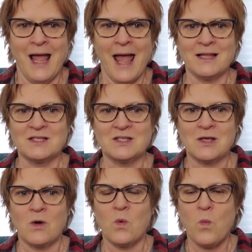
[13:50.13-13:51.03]
And
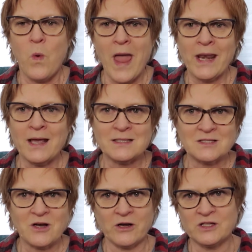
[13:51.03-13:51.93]
so when I
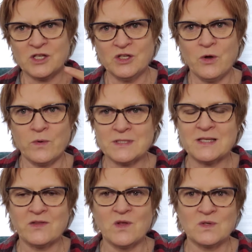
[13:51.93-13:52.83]
started to notice
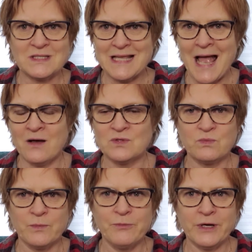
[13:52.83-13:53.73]
that those
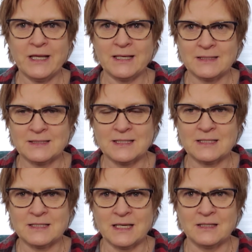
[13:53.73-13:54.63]
sounds were pretty
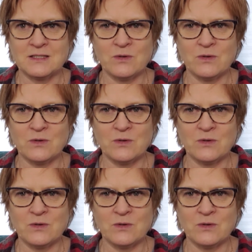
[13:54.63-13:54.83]
consistent,